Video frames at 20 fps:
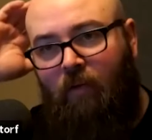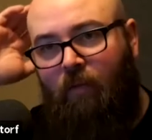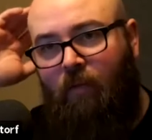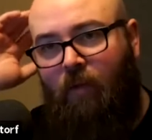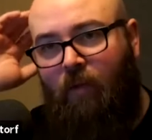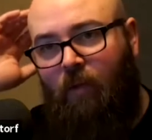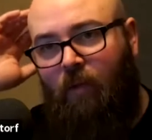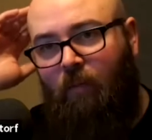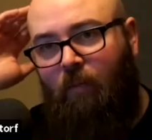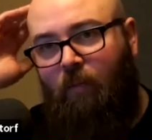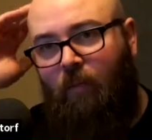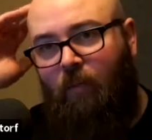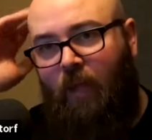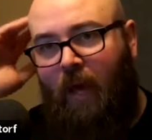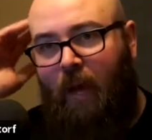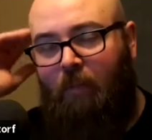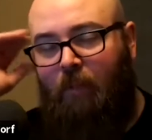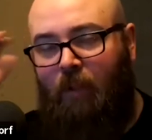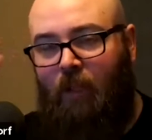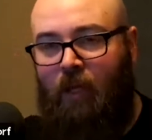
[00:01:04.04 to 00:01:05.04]
the
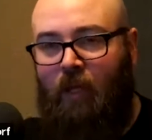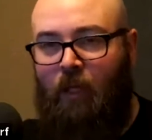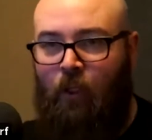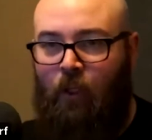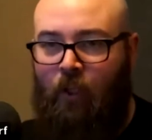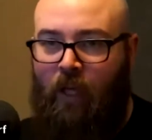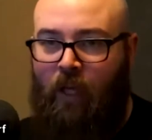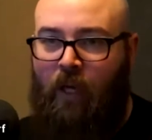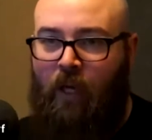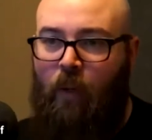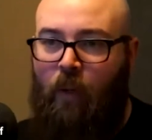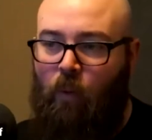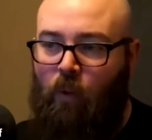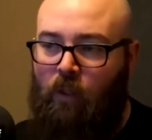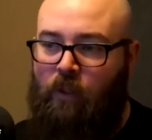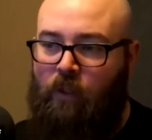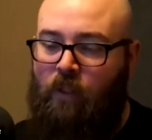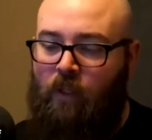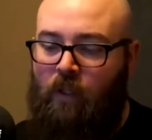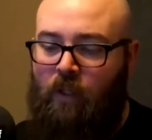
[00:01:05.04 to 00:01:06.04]
application, and I
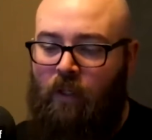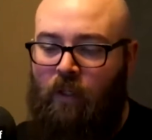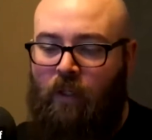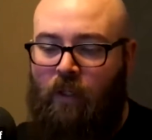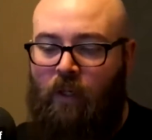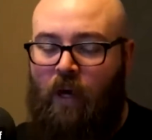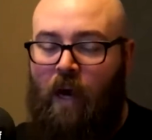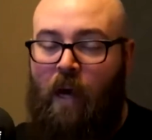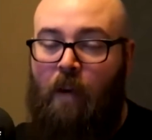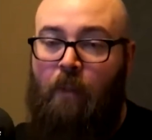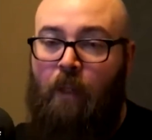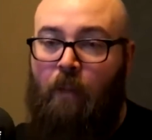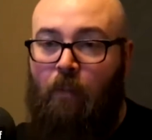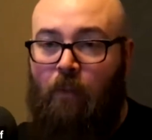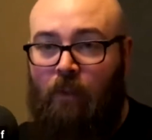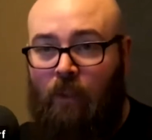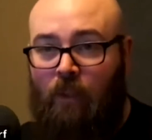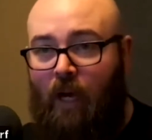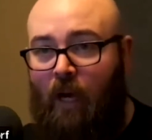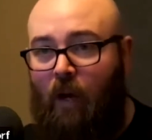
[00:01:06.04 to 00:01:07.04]
worked on IBM
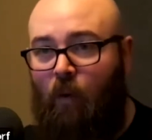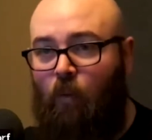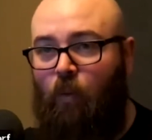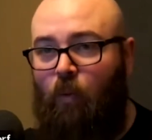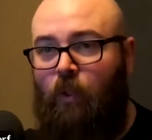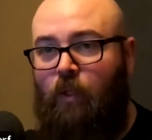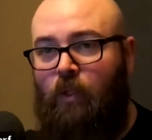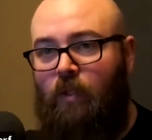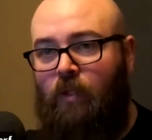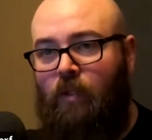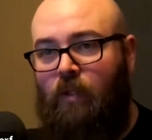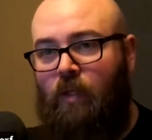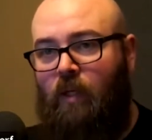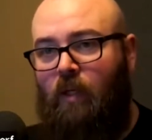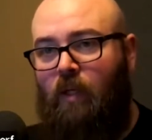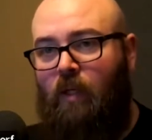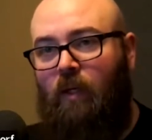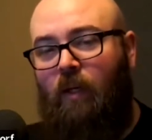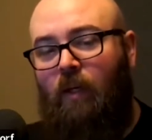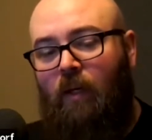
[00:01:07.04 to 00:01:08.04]
Cloud, which is
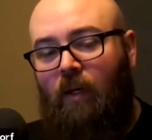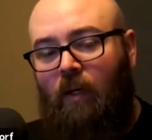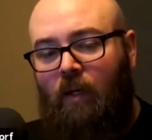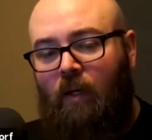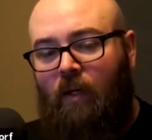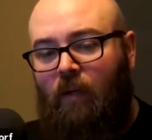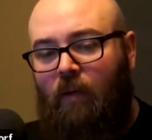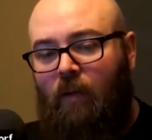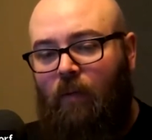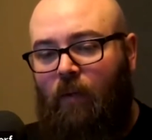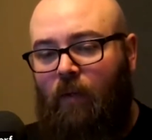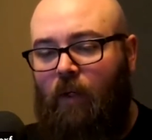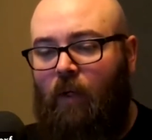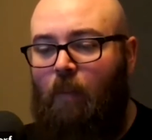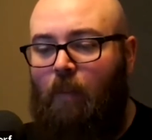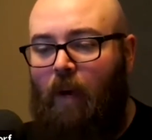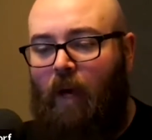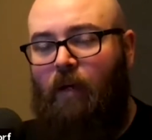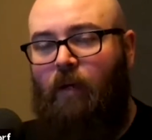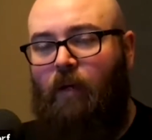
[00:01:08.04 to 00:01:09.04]
the
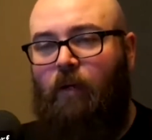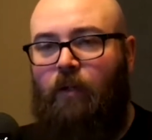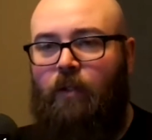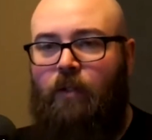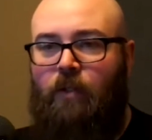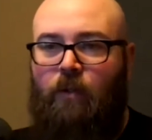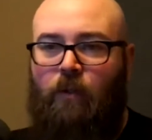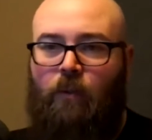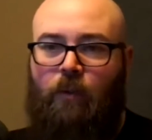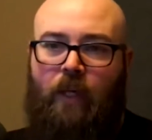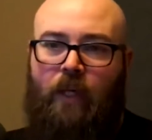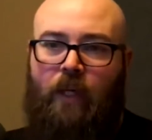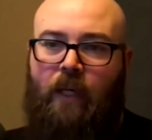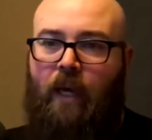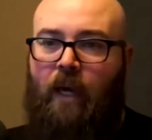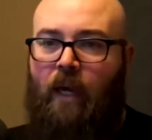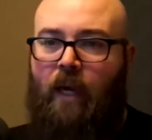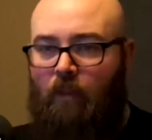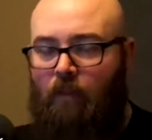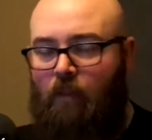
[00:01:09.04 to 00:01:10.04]
competitor to like
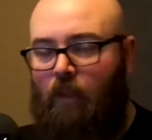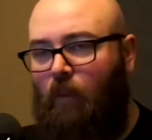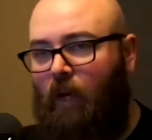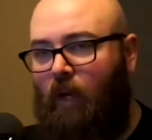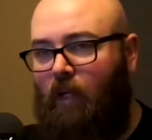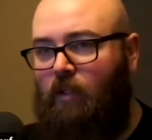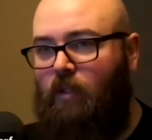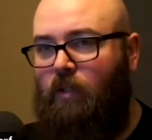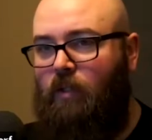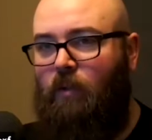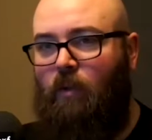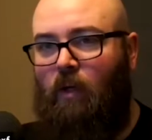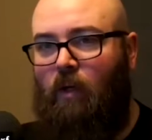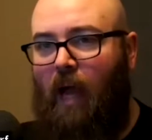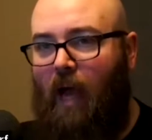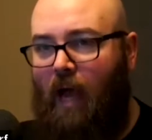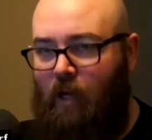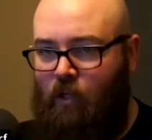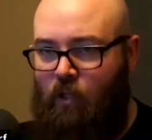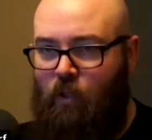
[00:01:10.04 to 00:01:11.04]
AWS or
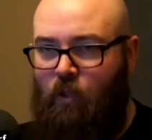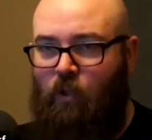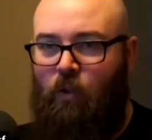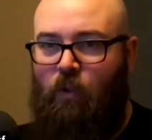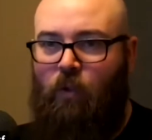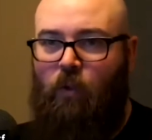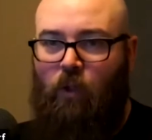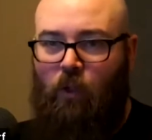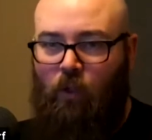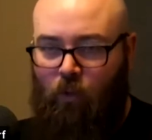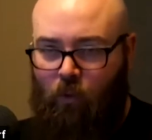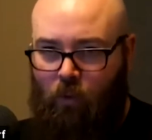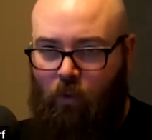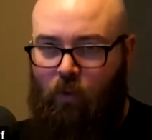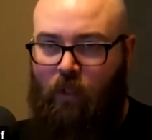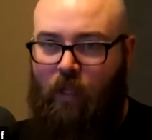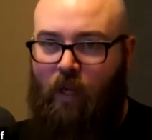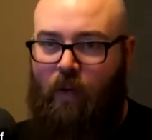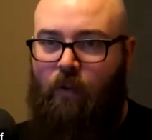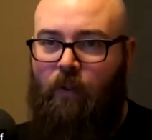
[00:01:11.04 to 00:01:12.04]
Azure or Google
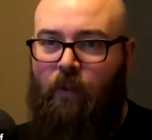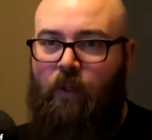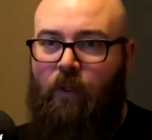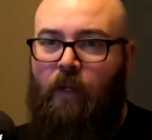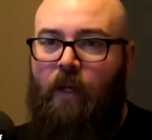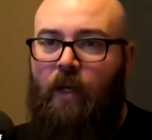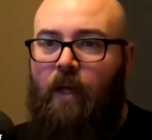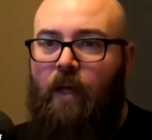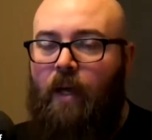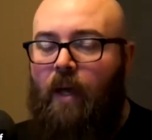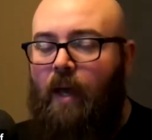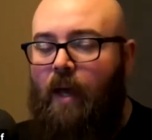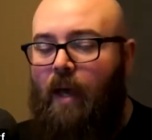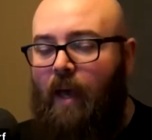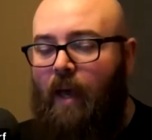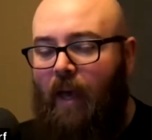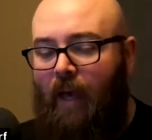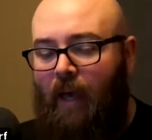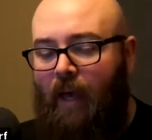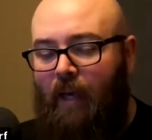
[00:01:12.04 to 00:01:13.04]
Cloud.
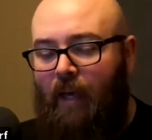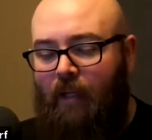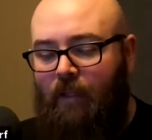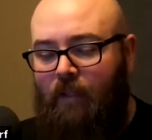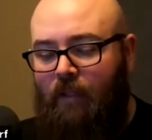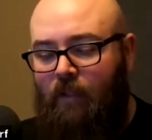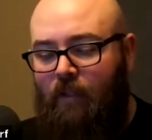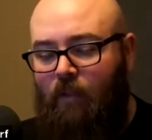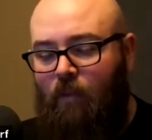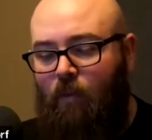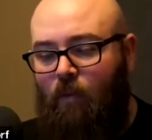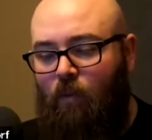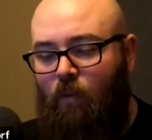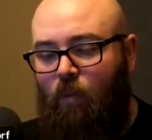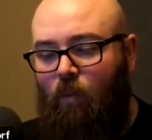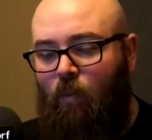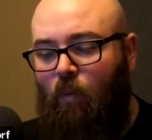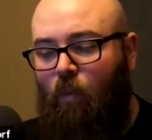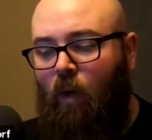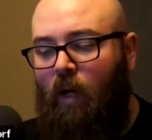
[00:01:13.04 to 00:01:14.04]
And
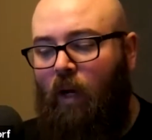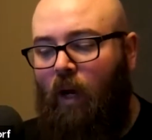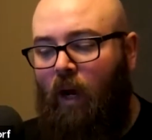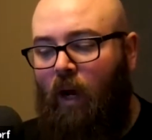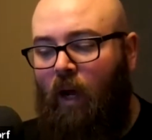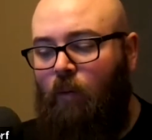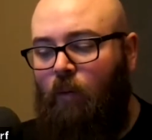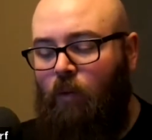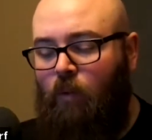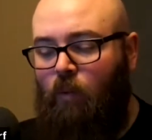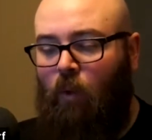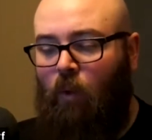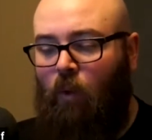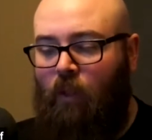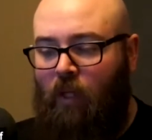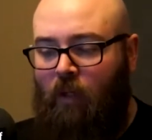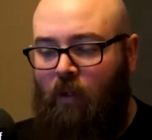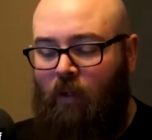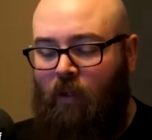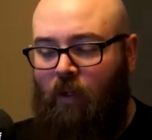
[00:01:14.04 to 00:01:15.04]
what I was
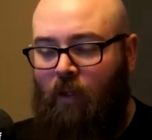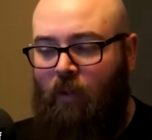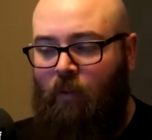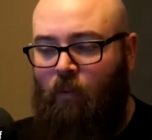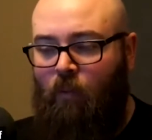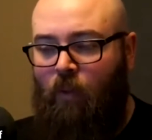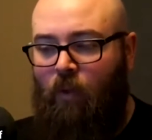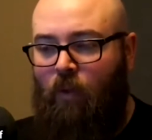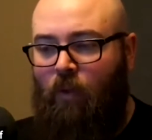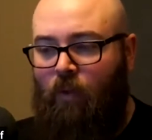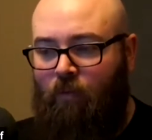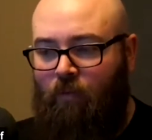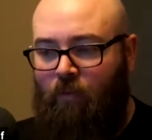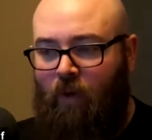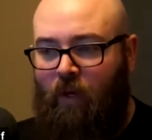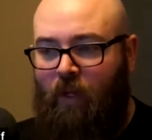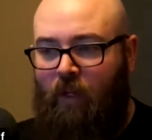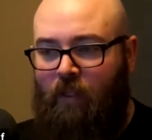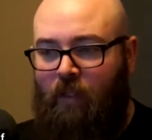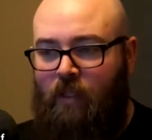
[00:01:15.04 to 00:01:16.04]
working on with the
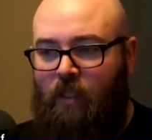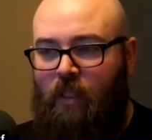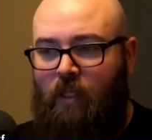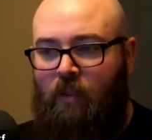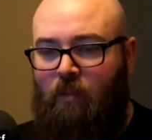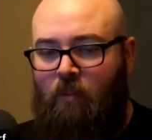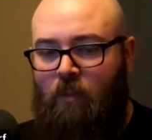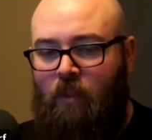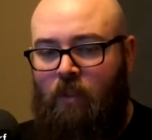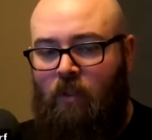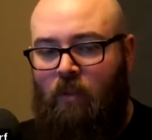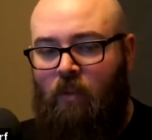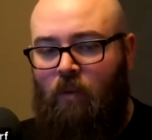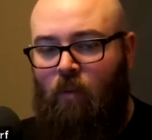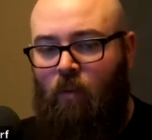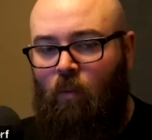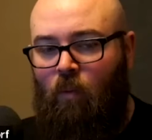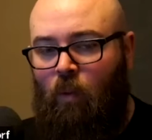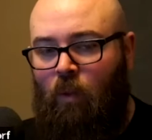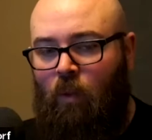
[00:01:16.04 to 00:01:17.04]
front end teams
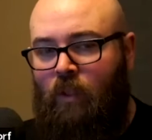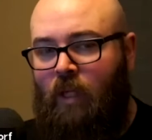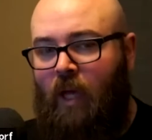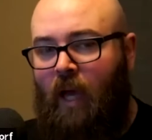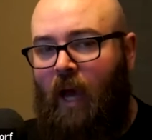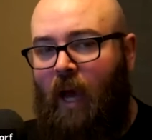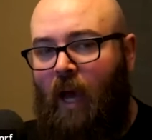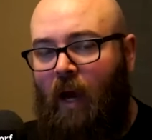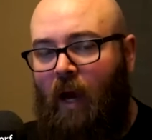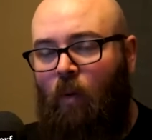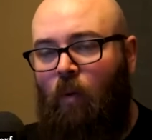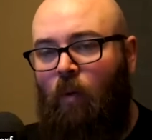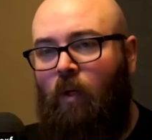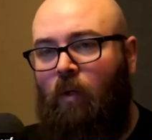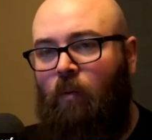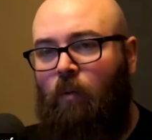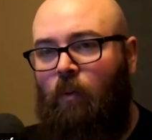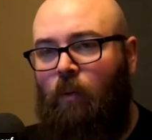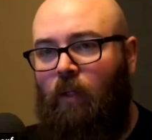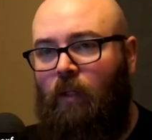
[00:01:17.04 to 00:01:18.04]
was how
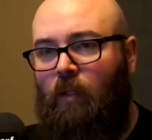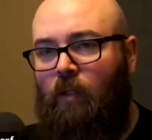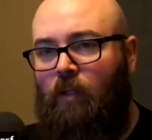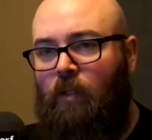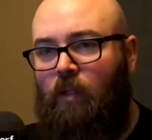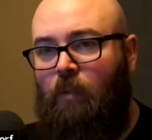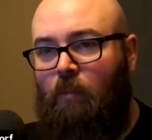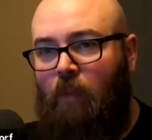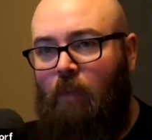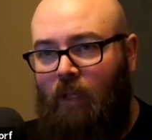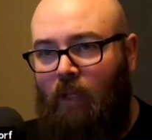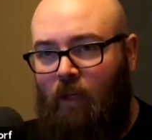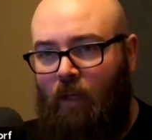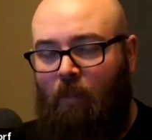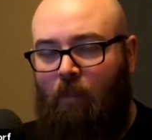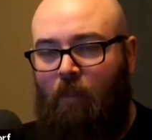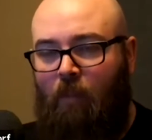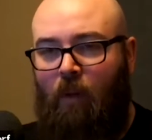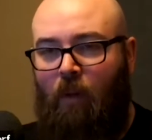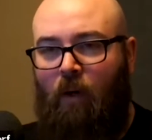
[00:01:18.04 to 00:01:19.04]
could we speed
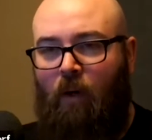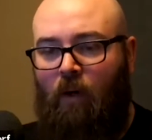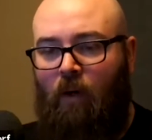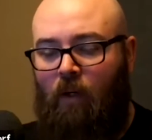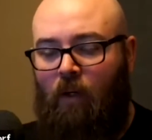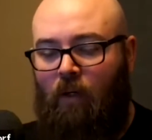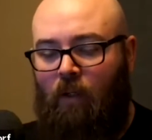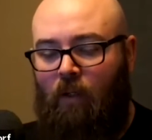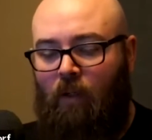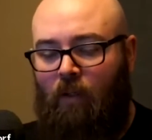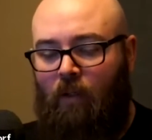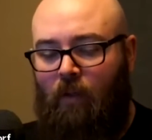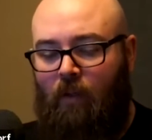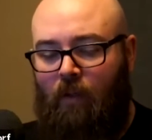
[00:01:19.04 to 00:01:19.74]
up our